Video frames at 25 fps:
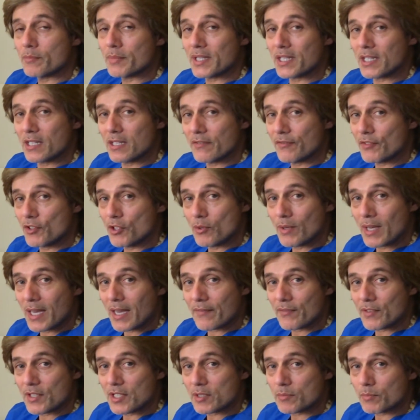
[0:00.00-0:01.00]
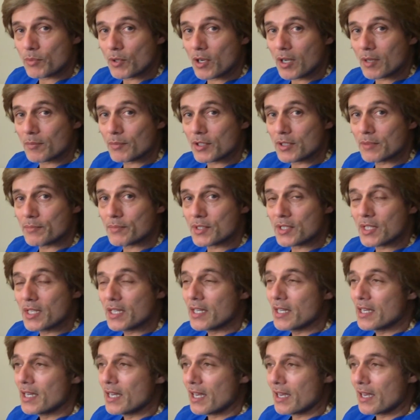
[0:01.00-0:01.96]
But if you have these problems,